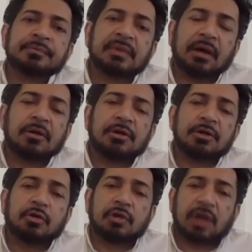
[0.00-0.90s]
Now,
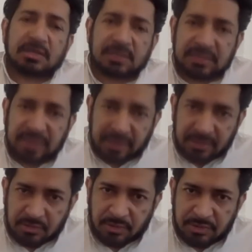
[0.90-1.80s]
you could ask a
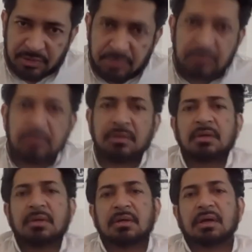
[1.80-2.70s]
second question,
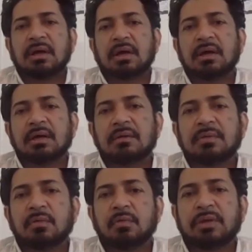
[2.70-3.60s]

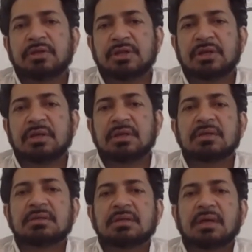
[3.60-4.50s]
which
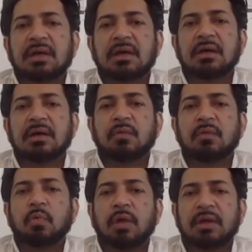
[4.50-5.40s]
is,
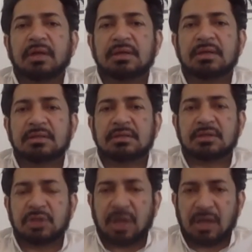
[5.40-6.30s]
what is the
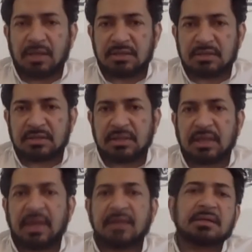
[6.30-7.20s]
chance
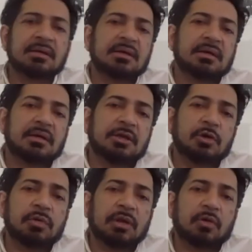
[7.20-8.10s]
that
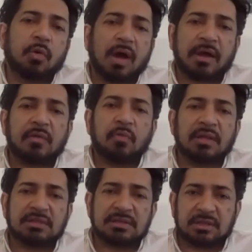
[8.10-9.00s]
you will acquire
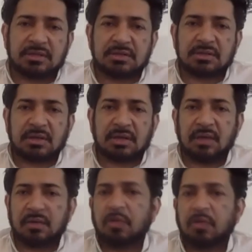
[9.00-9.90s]

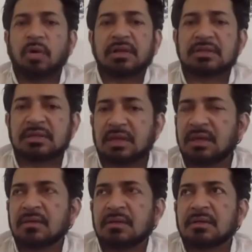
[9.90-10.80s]
what is
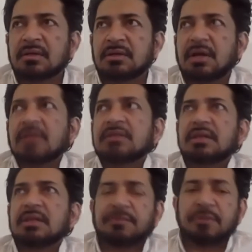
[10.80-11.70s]
the chance
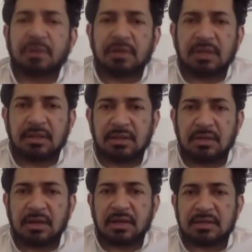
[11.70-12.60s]
that if you're in the
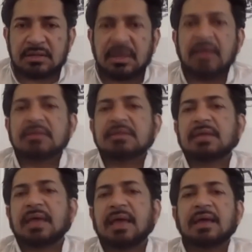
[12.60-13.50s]
United
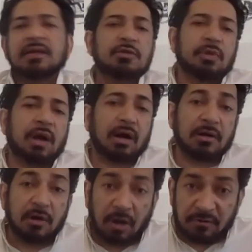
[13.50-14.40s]
States and you
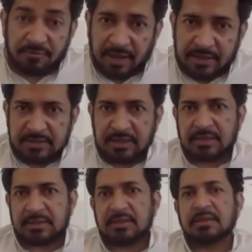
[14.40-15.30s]
are not
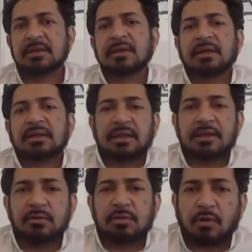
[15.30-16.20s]
vaccinated, that
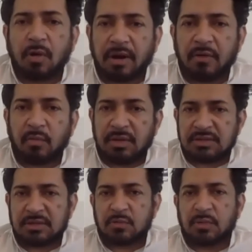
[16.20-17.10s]
you will acquire
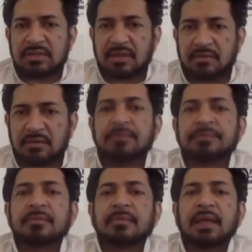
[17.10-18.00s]
1617?
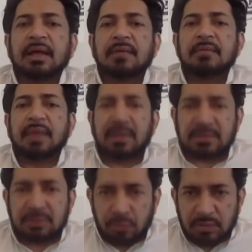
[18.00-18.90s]
And
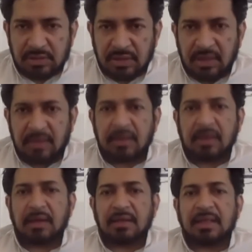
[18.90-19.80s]
as you were saying,
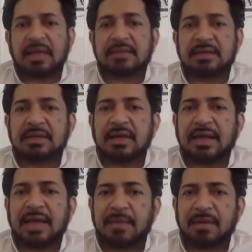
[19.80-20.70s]
that is a
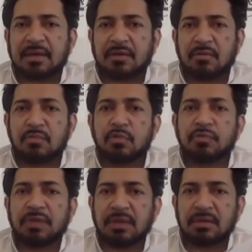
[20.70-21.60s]
dynamic or
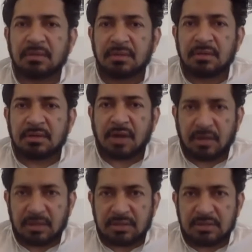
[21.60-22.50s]
moving
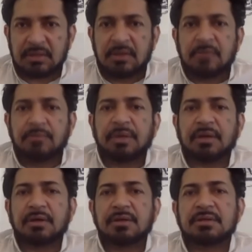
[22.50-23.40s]
target,
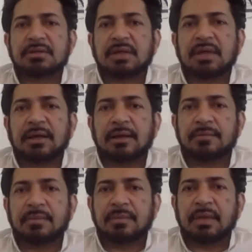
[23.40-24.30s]
because
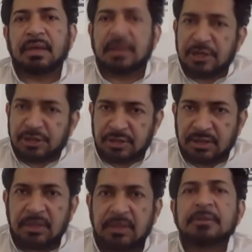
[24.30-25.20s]

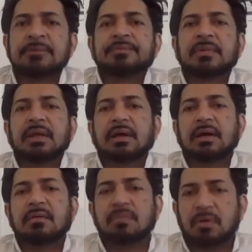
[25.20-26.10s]
initially,
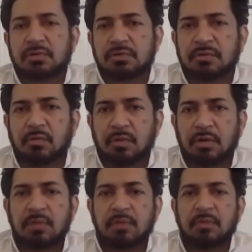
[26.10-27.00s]
most of the
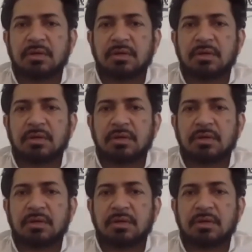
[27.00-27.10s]
world